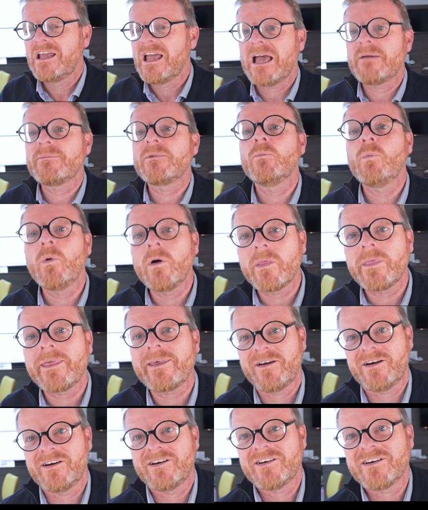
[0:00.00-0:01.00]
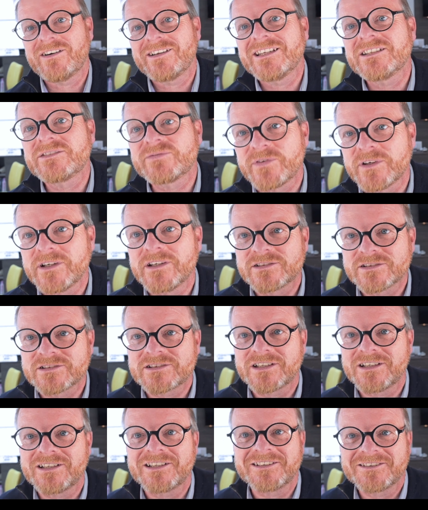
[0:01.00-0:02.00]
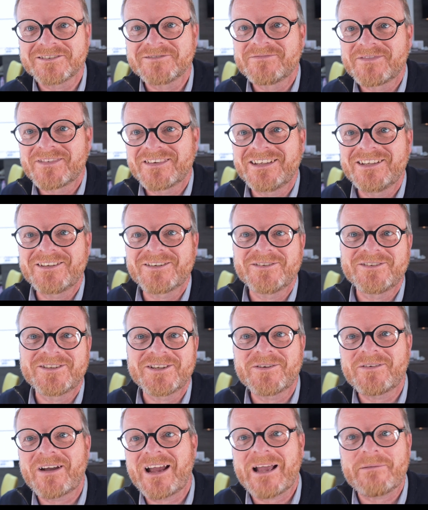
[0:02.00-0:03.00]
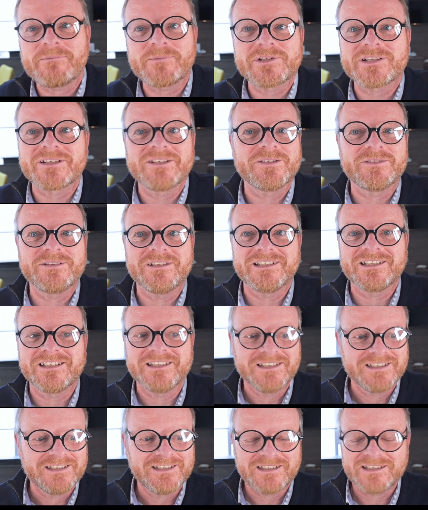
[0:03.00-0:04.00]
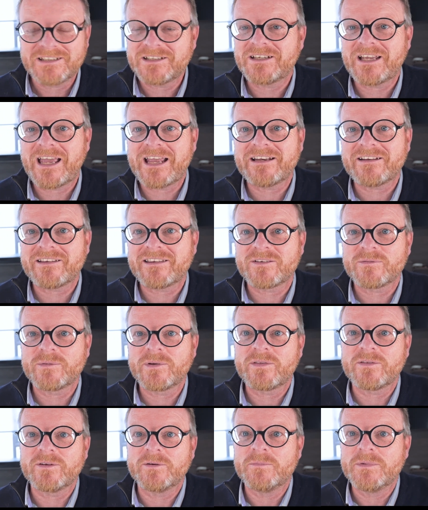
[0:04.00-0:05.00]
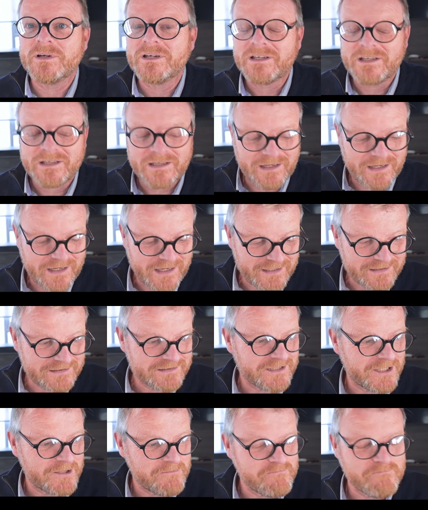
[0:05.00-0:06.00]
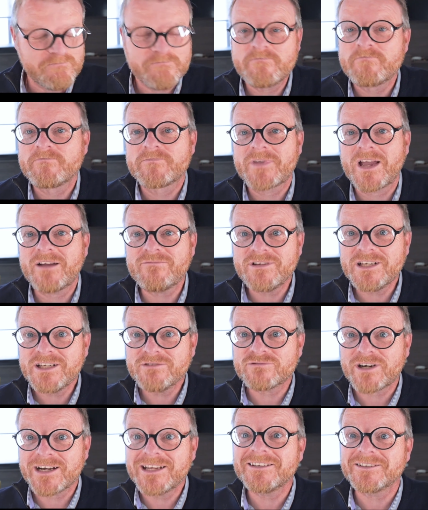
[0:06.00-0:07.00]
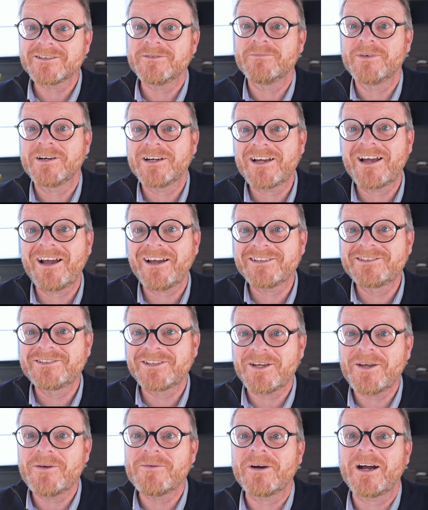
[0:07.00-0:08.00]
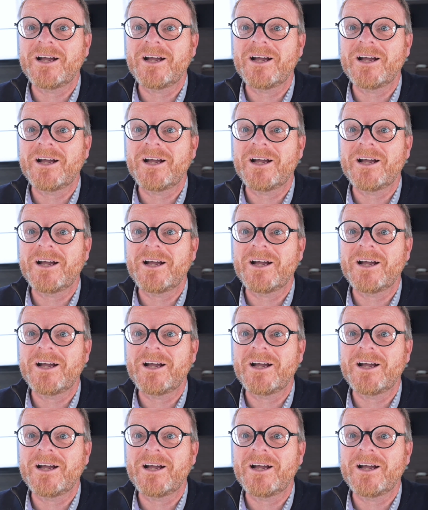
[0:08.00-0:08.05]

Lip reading: I mean, what they are is versatile. You can do absolutely anything with them. And I really rate them. I do.